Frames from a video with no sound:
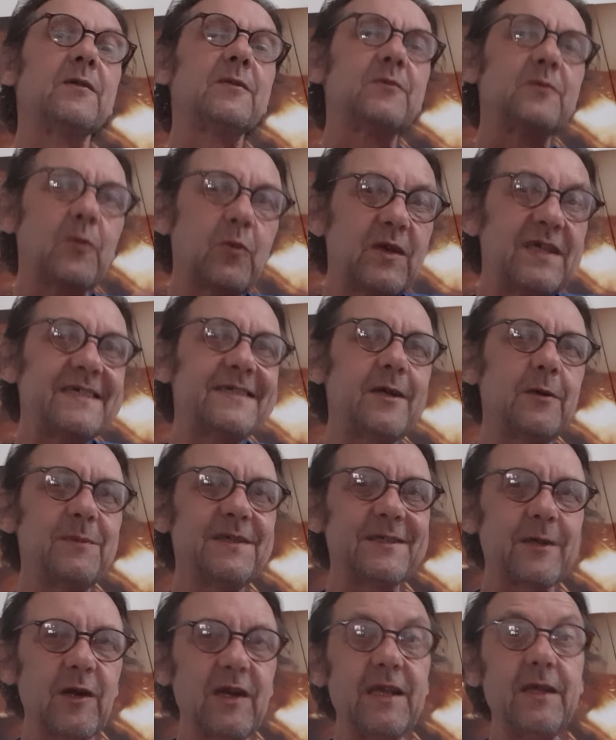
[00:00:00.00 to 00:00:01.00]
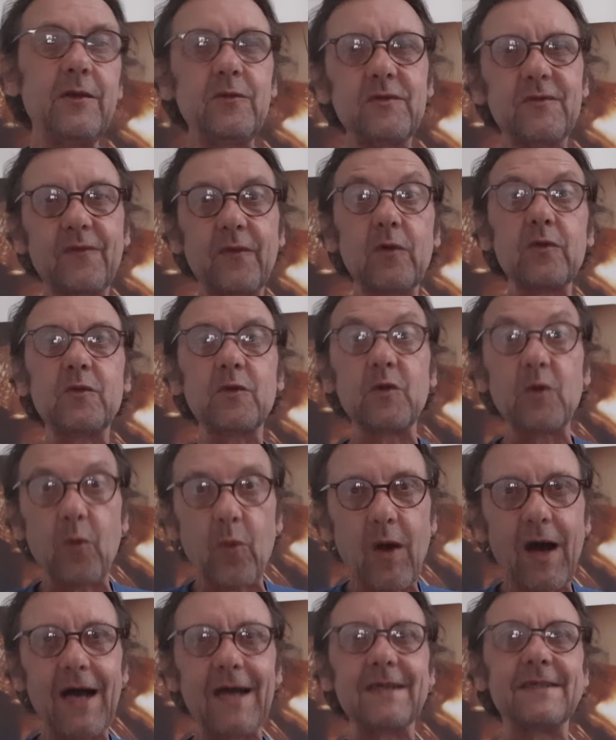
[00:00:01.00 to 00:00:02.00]
Wisdom is only useful to the
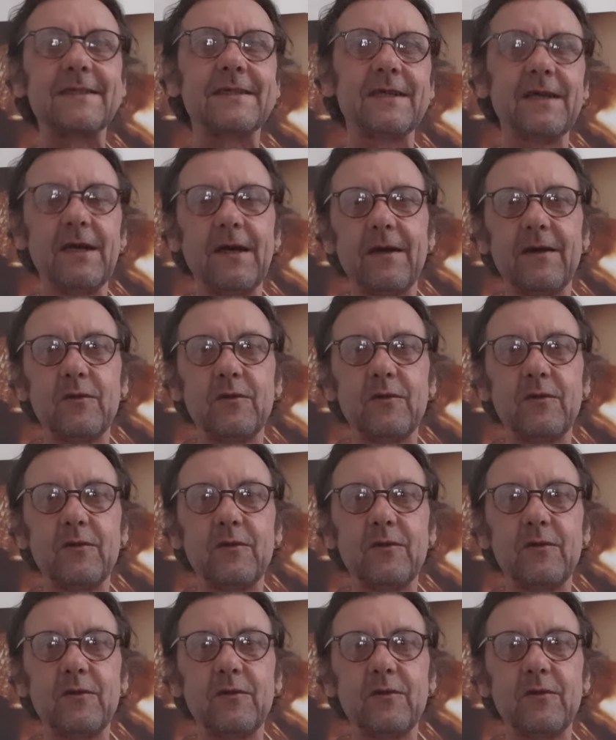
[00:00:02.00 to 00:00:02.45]
wise.